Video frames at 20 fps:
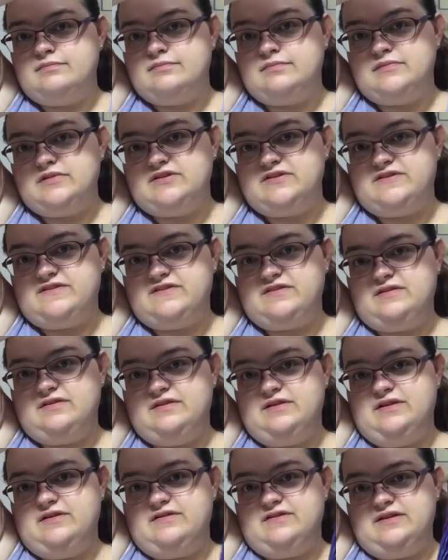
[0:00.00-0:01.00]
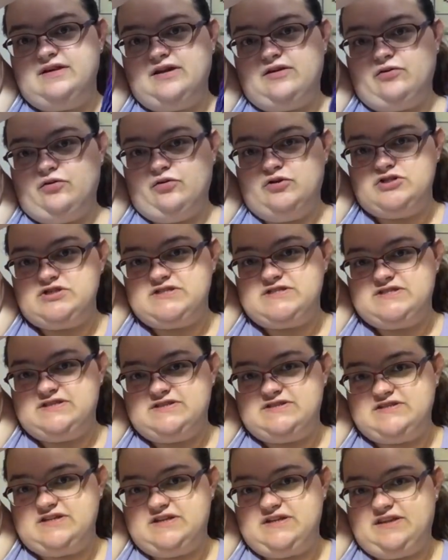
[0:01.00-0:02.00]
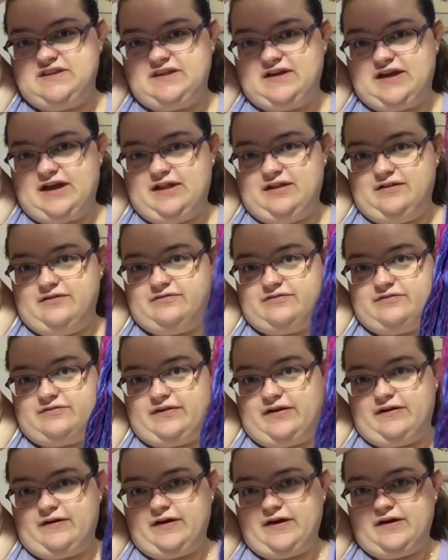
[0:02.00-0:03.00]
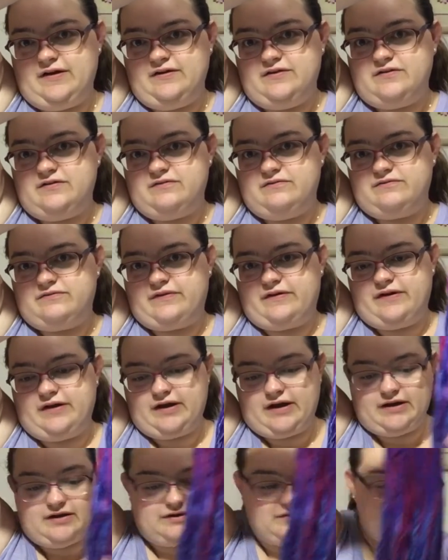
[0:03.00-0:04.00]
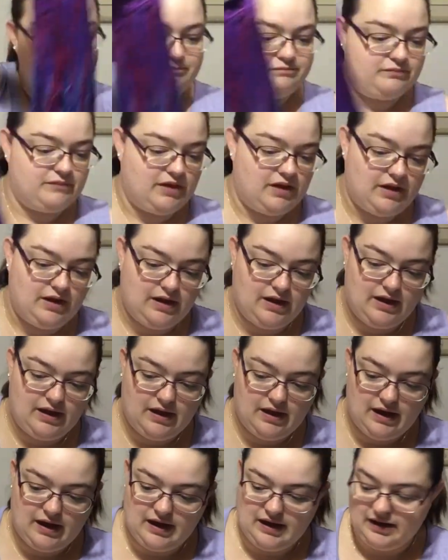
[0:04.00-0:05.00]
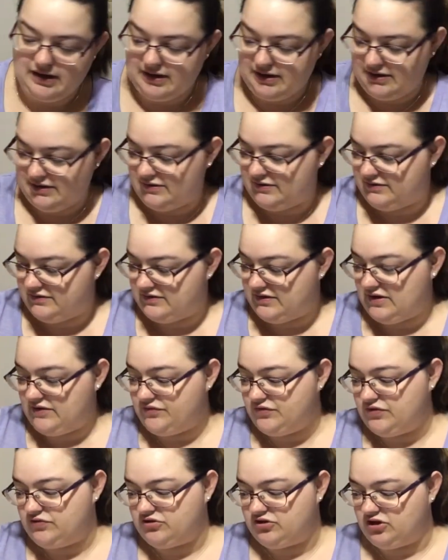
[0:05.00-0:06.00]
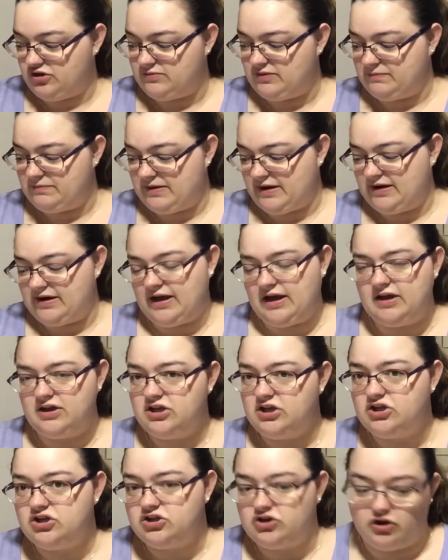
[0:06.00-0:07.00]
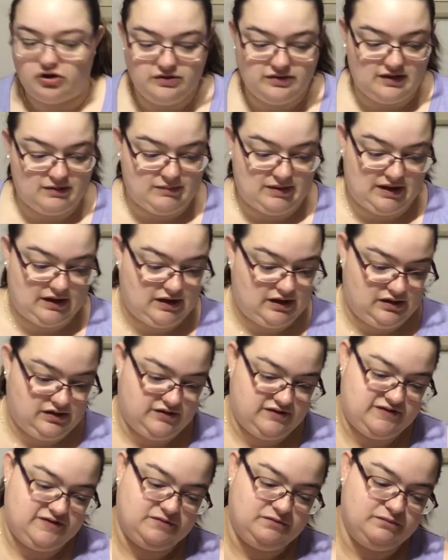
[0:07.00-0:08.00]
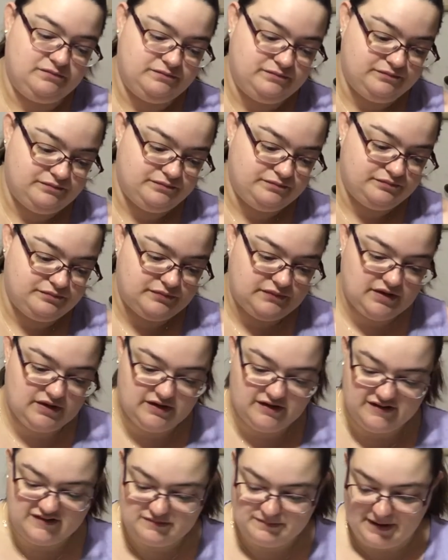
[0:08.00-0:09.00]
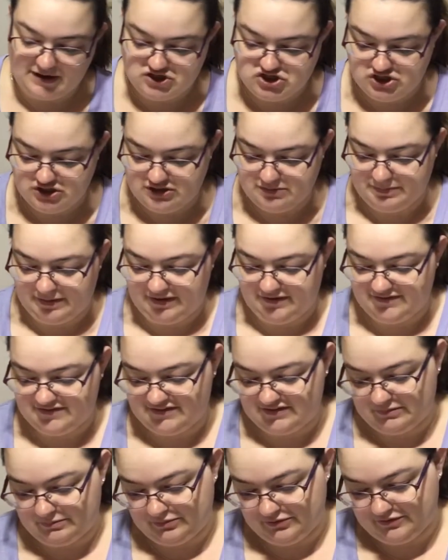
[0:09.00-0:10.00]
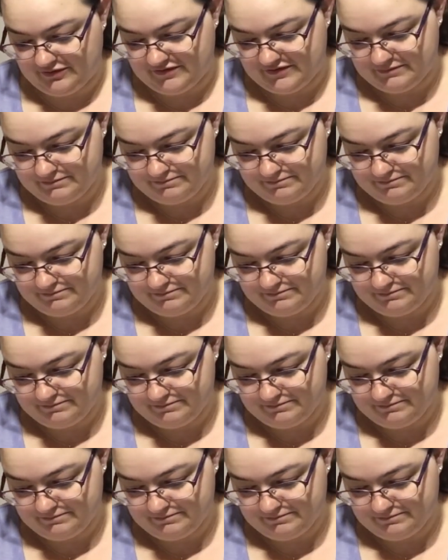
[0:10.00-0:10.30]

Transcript: Just, isn't that gorgeous? Just looking at the colour of variegated. And if you know me by now, you know they're my colours. Especially the pinks and the blues.